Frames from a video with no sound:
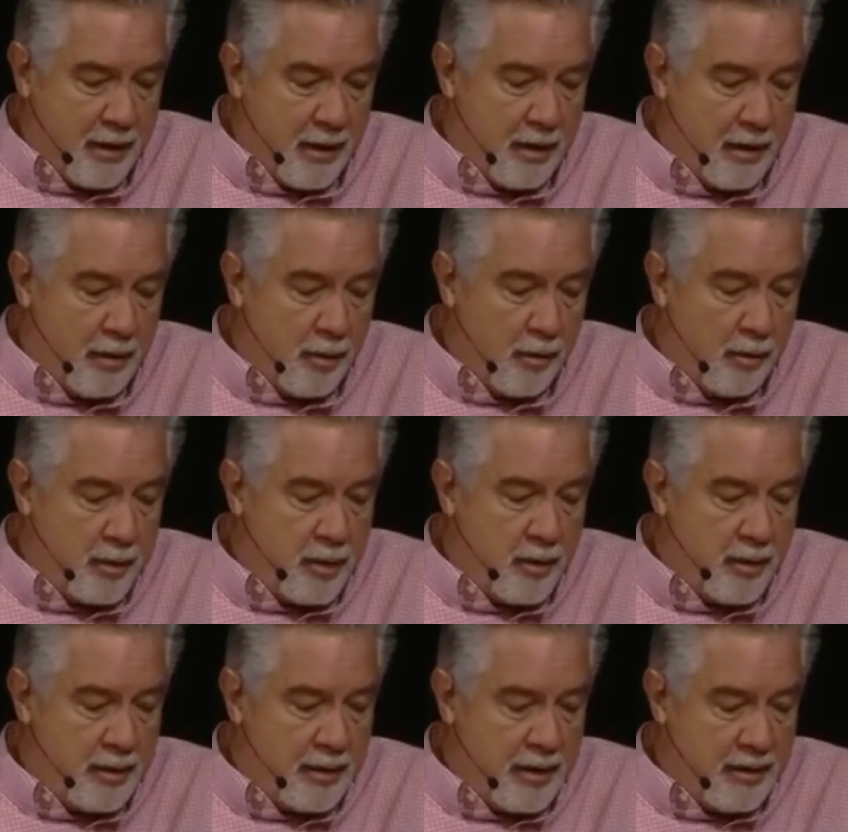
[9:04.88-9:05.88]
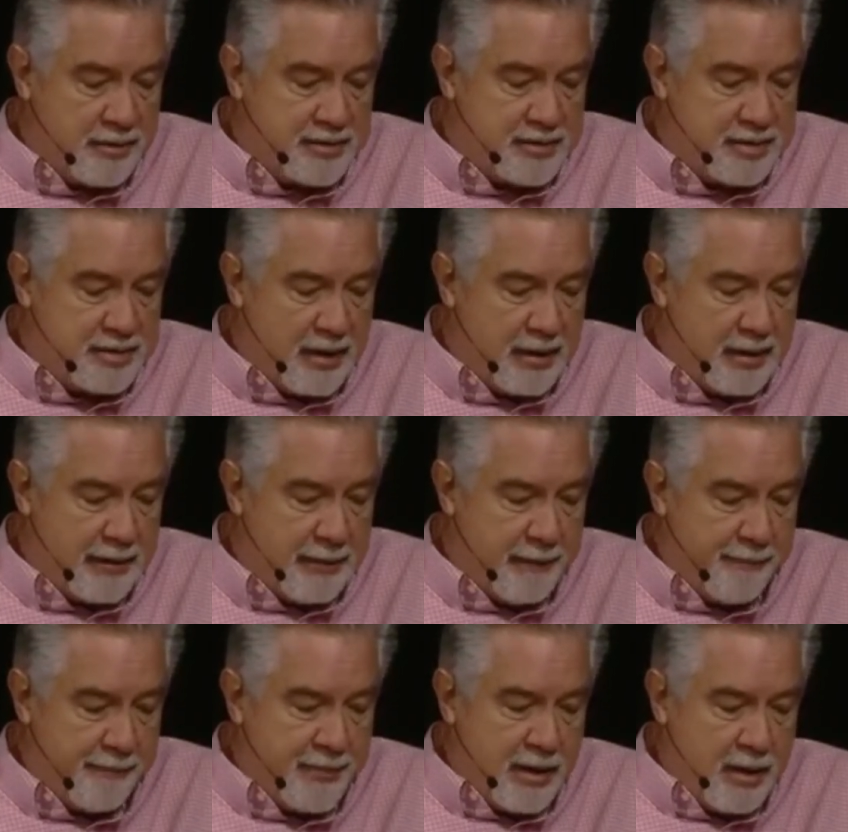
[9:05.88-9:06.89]
early on in our study,
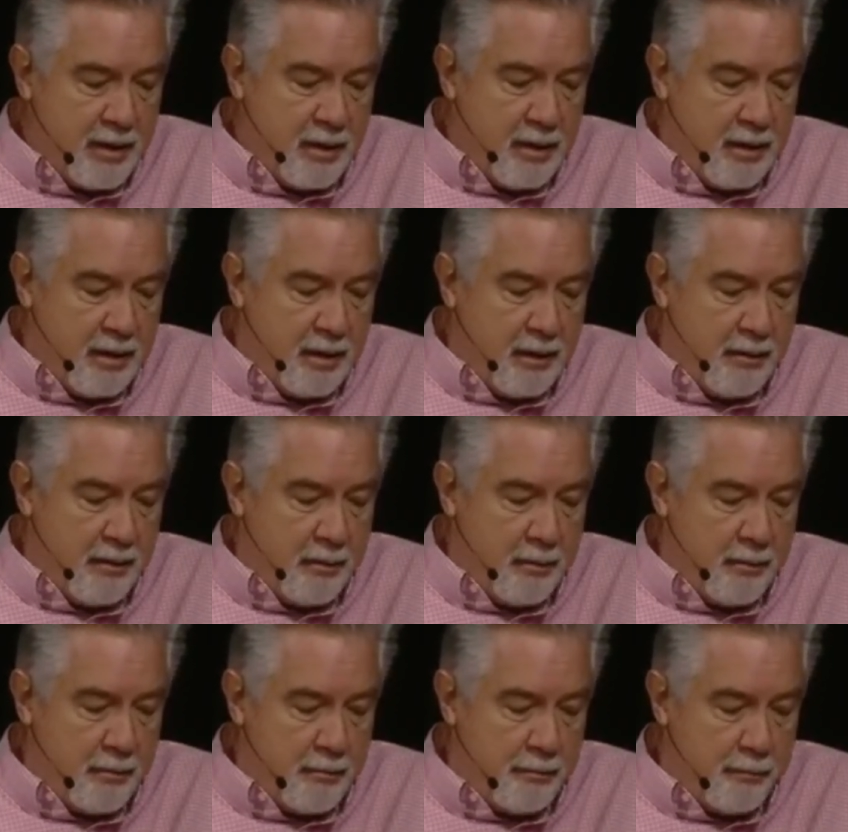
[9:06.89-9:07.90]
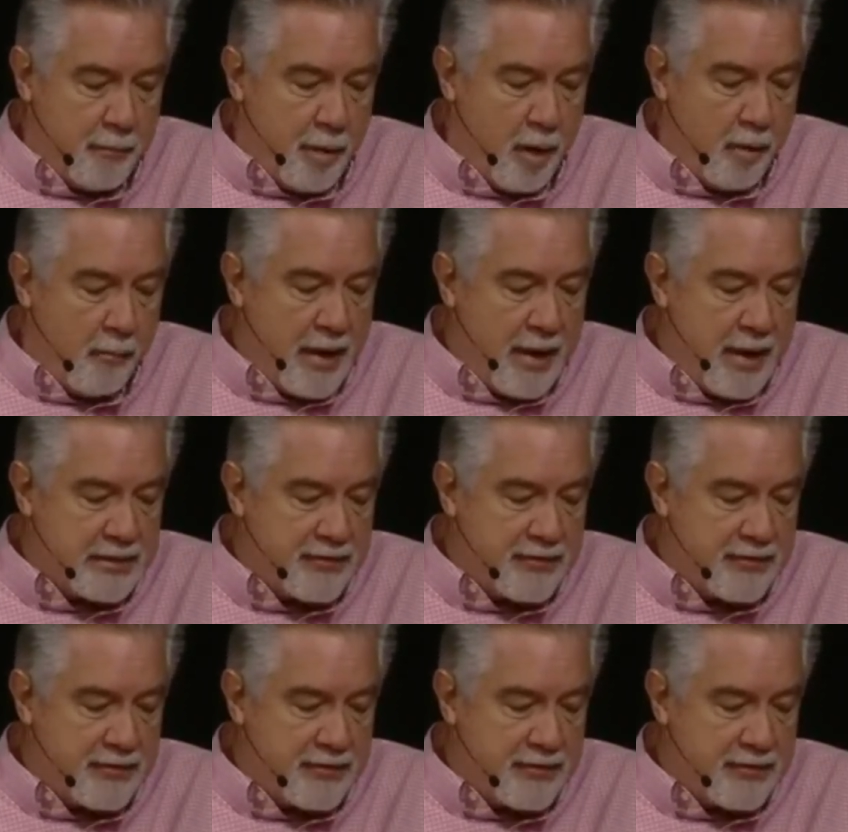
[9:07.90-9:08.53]
Paul writes,